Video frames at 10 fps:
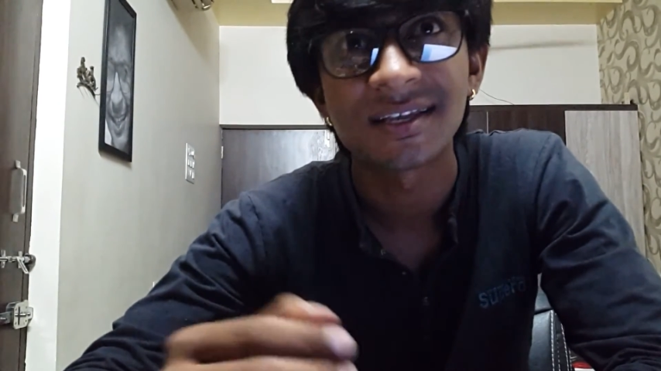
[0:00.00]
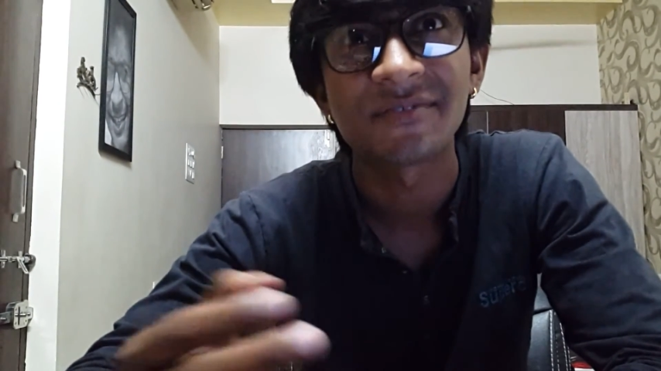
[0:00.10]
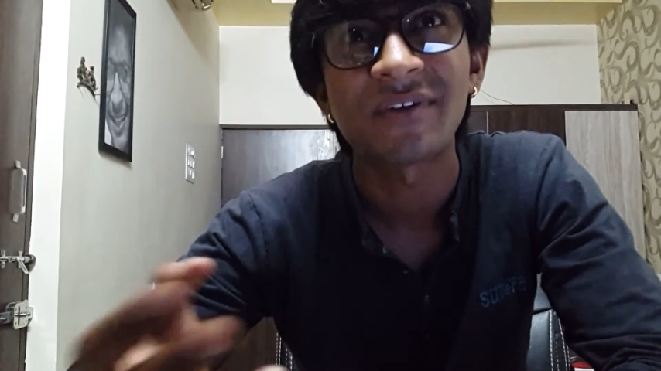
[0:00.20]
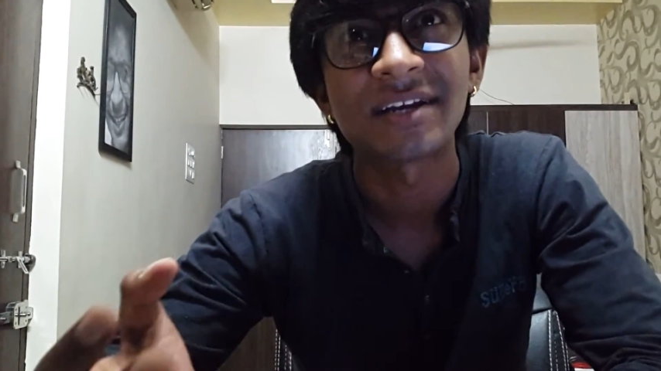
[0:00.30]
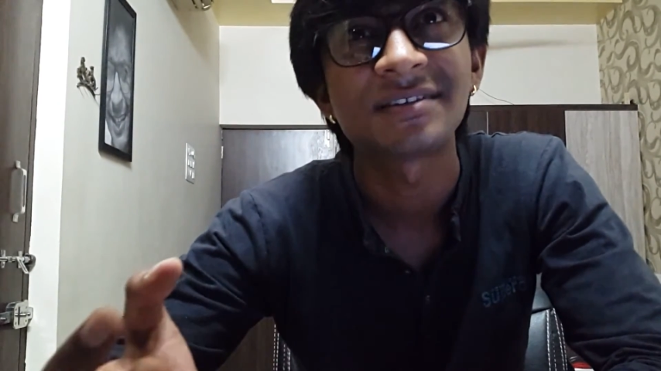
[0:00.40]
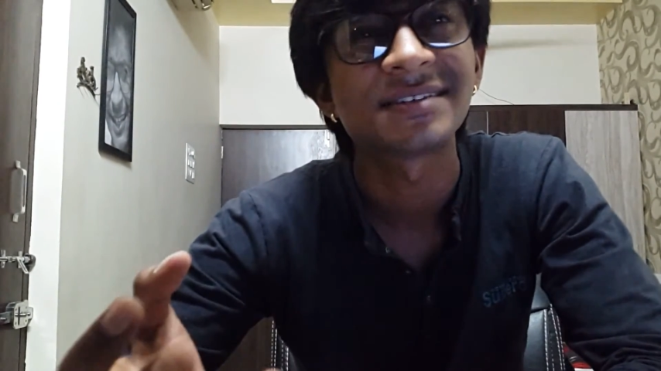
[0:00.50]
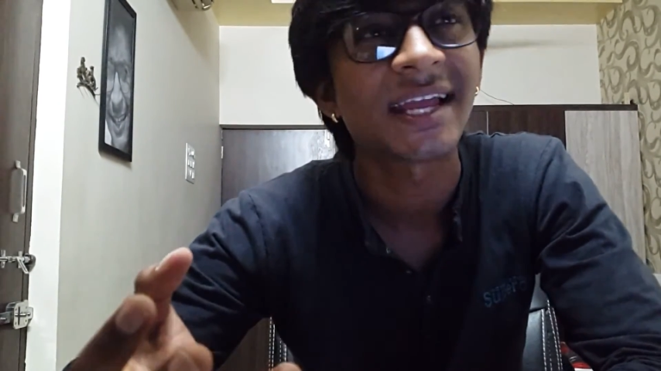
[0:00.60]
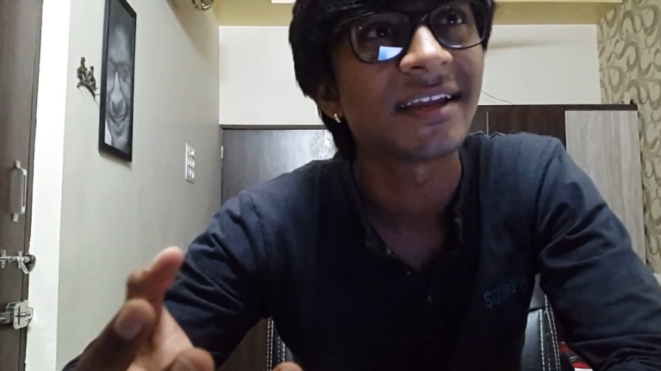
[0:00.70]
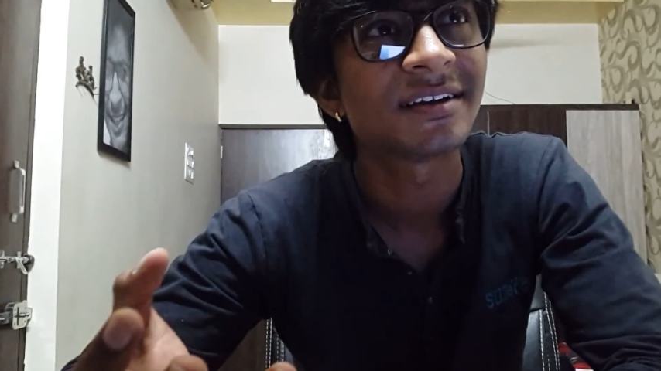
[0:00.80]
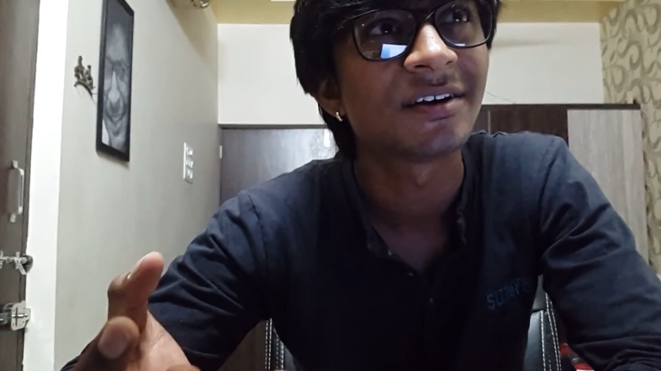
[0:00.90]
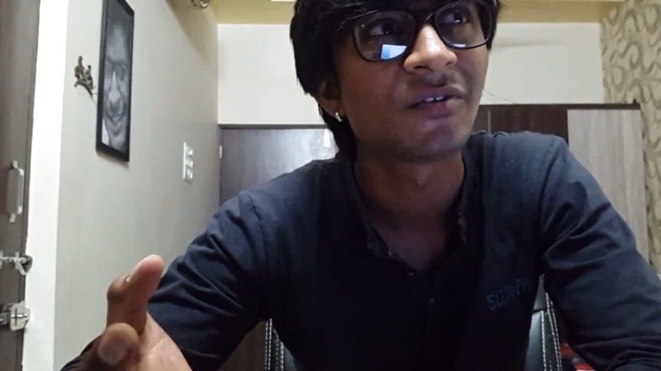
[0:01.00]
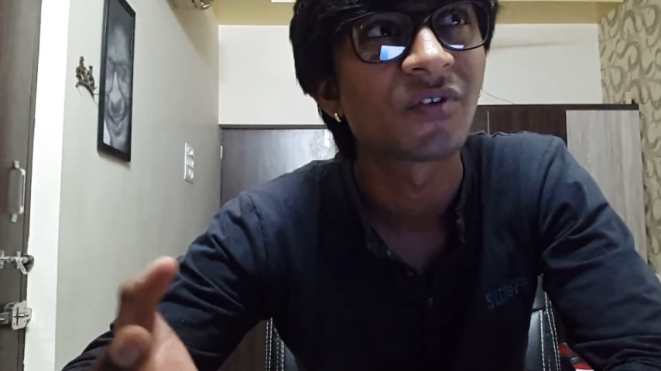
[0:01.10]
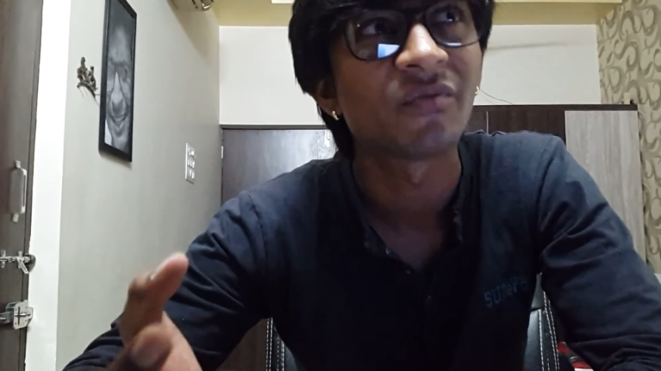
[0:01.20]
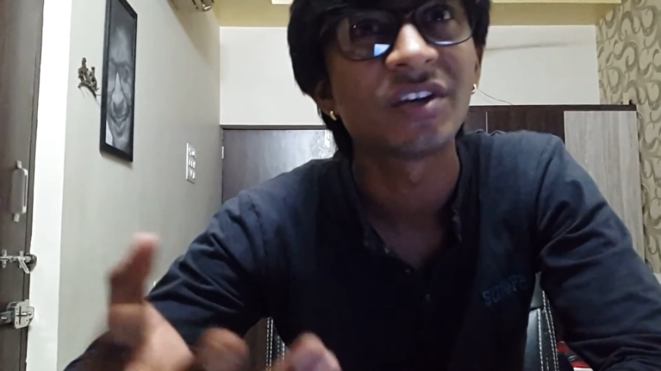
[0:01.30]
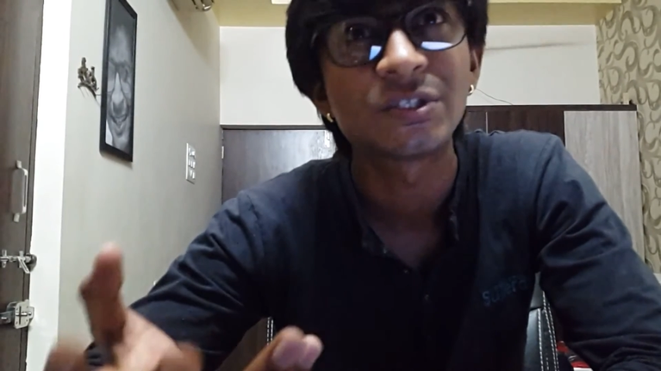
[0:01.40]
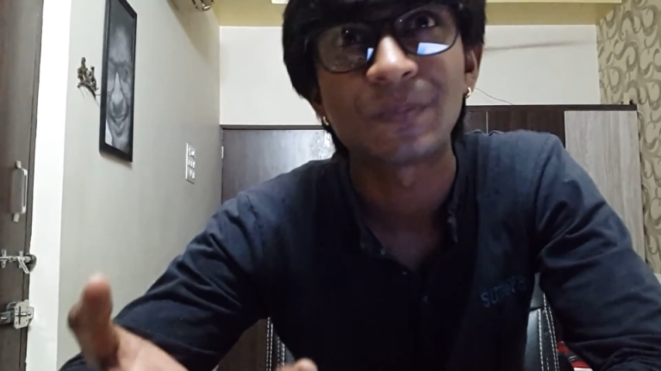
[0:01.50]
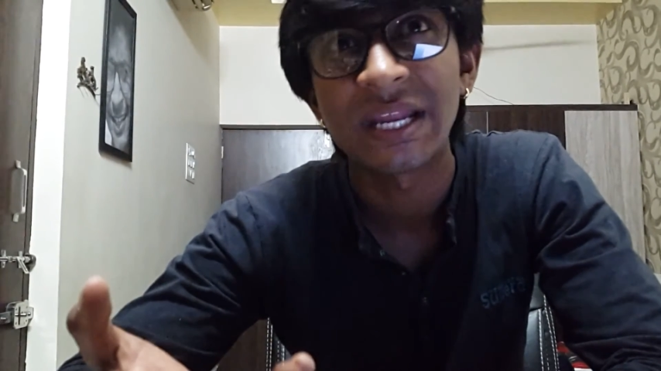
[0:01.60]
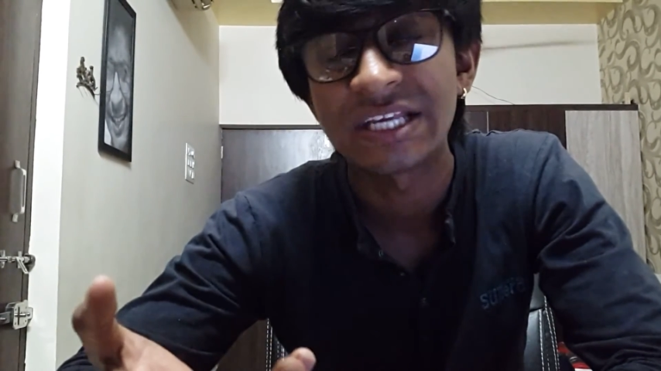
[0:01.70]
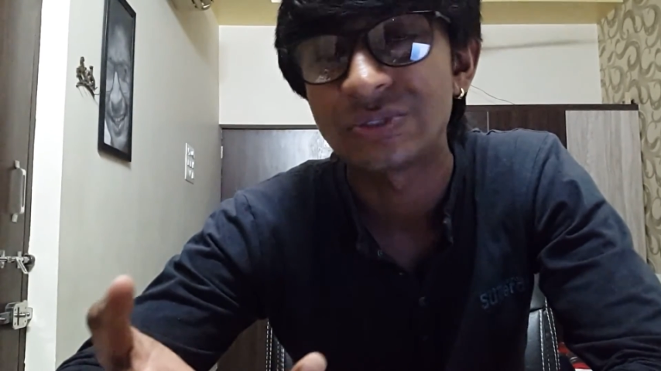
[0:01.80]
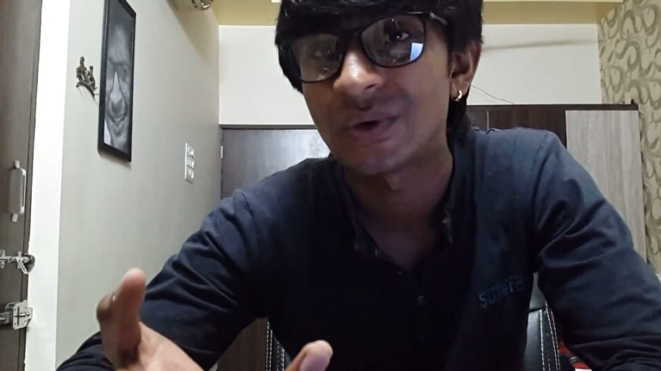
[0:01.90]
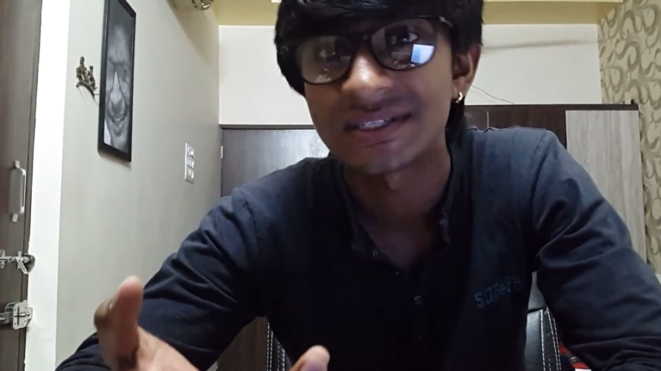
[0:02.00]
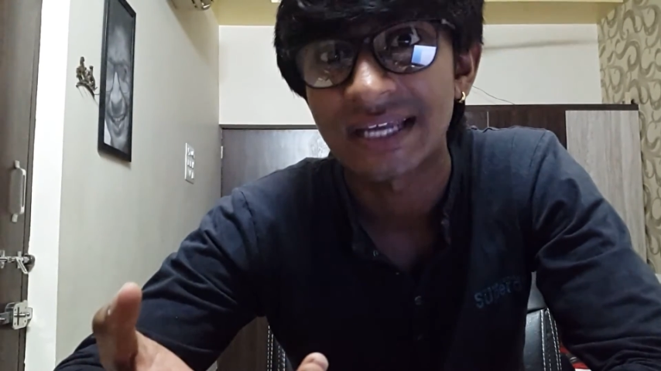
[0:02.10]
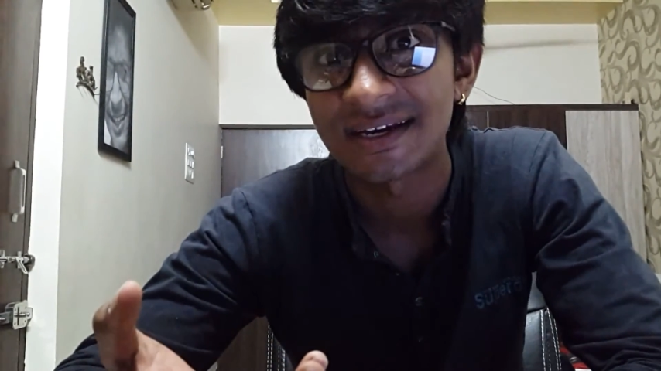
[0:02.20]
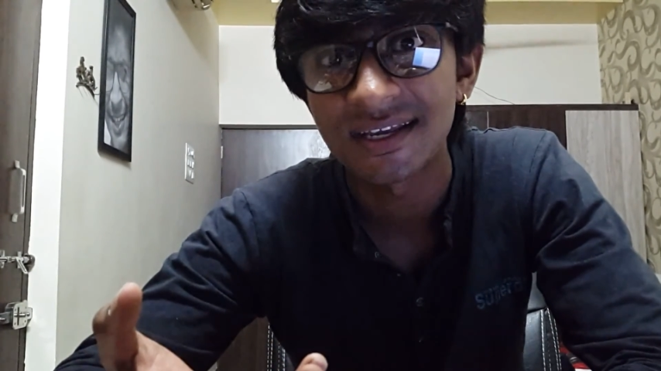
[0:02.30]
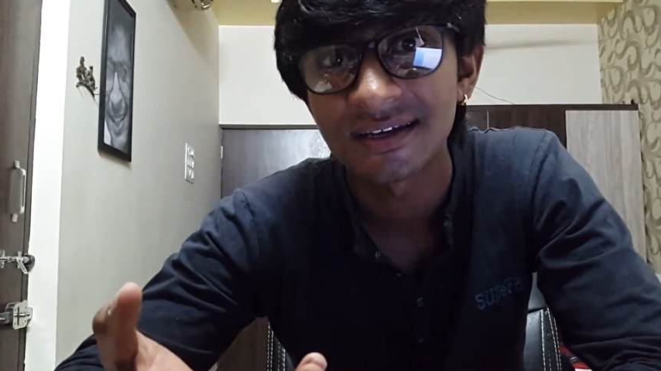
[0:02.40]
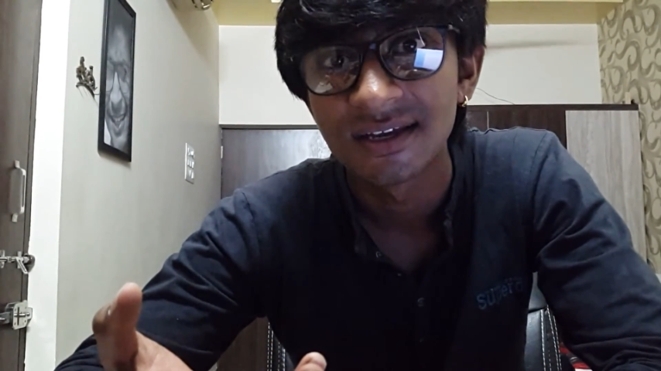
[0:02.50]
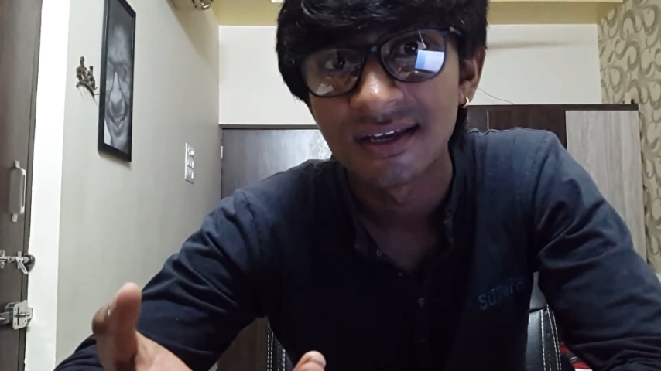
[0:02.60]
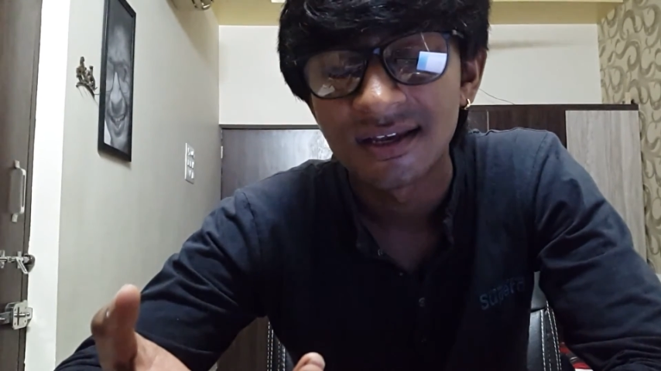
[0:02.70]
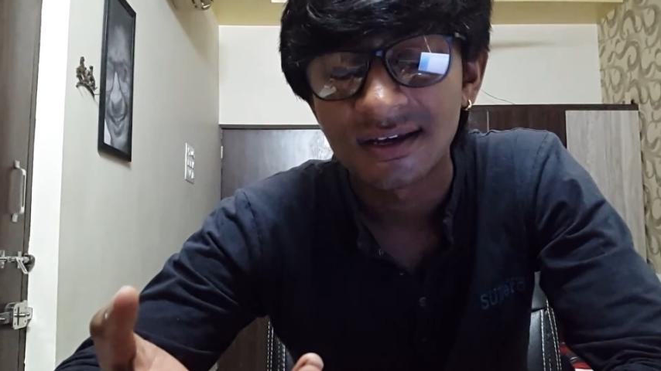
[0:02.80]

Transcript: Uh, factors like uh, from which place you are sending